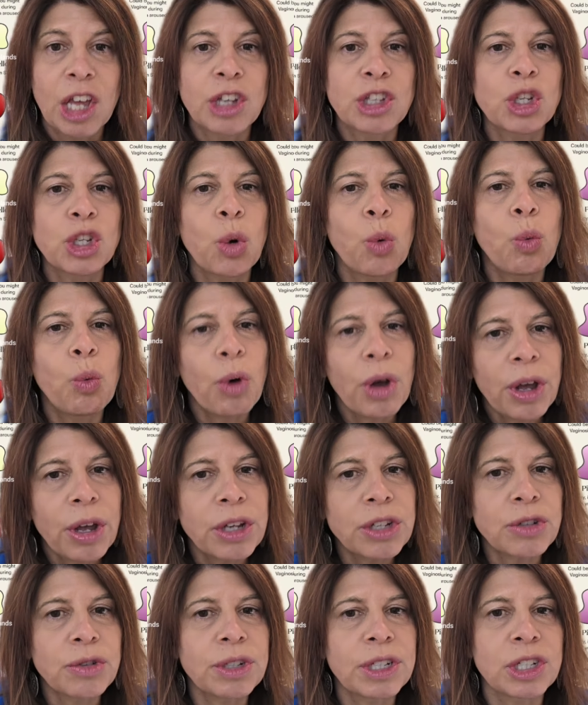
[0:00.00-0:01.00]
So what
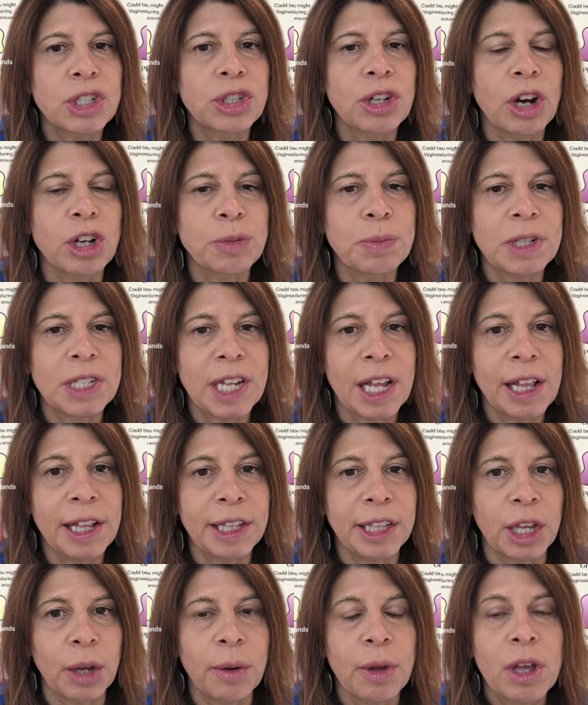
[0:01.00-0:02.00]
could your discharge be
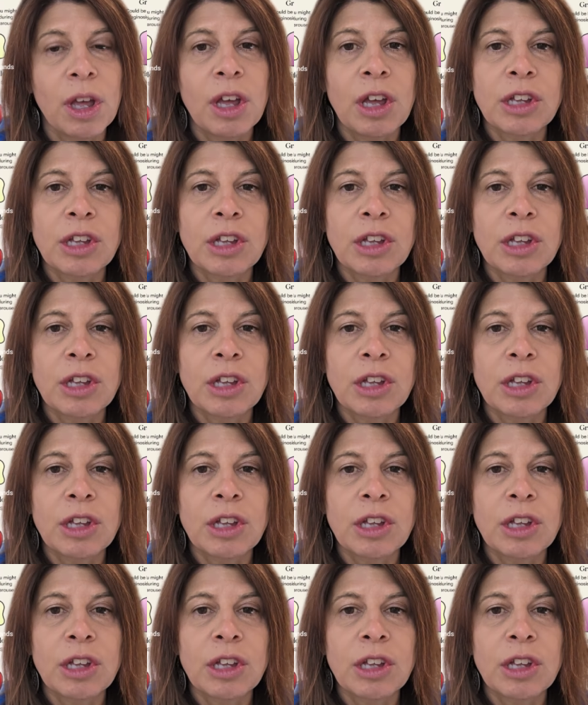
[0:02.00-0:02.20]
telling you?